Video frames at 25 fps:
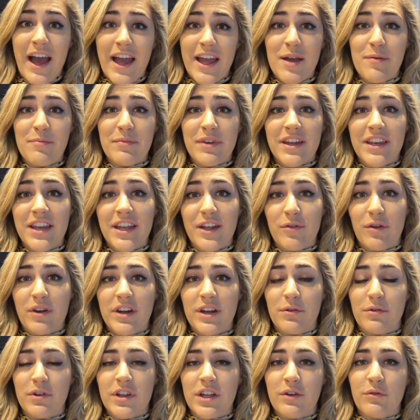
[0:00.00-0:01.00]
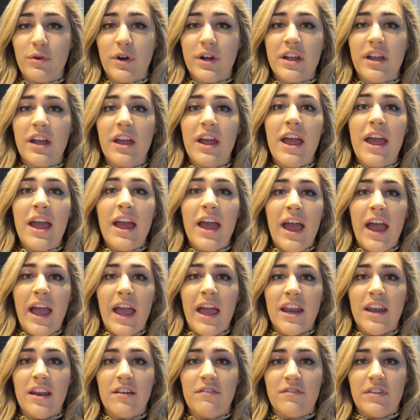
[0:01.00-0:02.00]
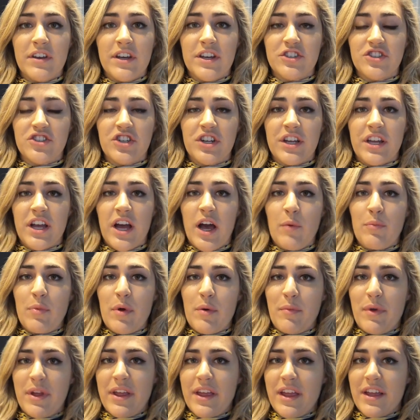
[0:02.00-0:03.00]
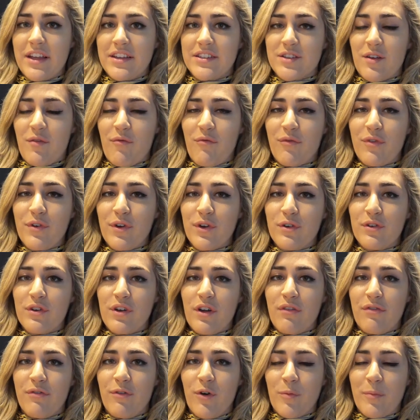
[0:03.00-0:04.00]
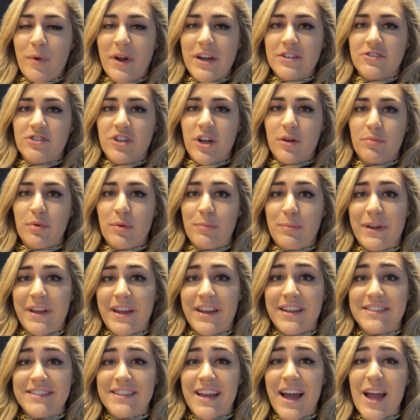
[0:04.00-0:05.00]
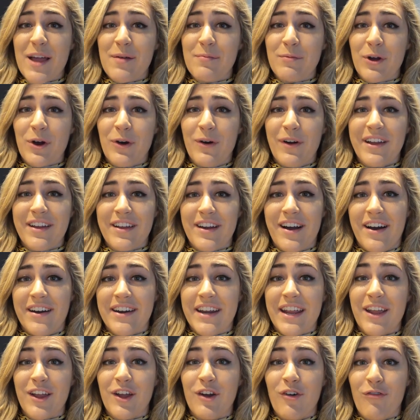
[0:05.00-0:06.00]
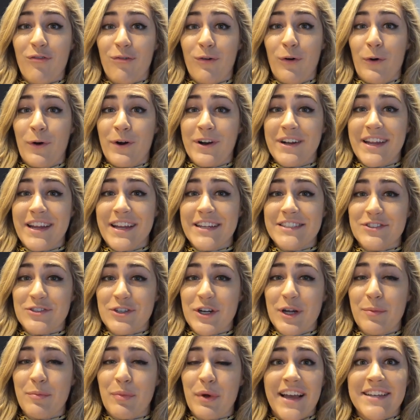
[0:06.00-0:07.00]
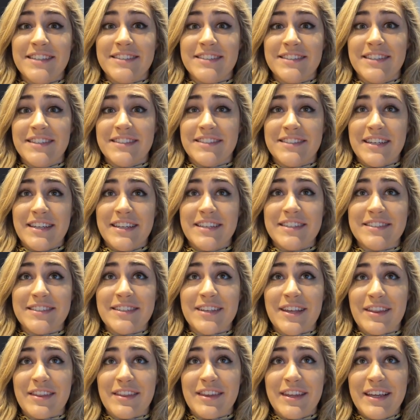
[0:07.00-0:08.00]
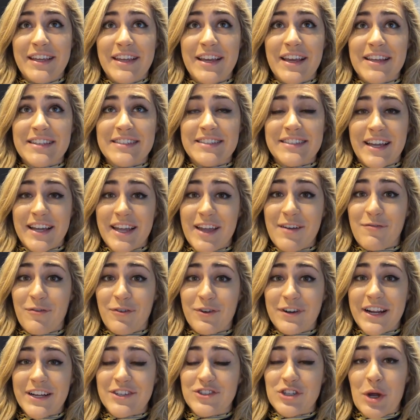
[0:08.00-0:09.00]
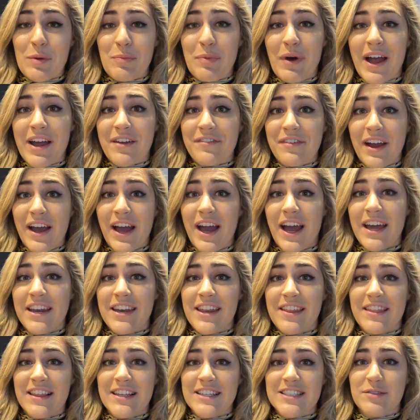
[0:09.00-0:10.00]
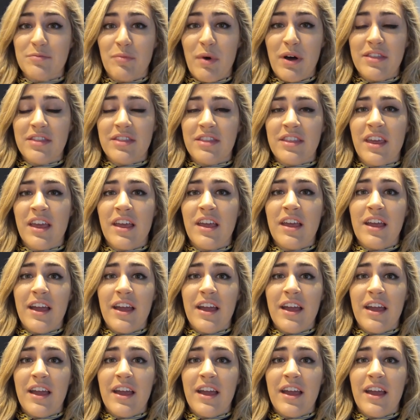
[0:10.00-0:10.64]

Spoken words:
I am getting ready really quick and finishing up making some food for my trip because I am going on a 4-day trip. Yes, this is the second 4-day trip I've had this month,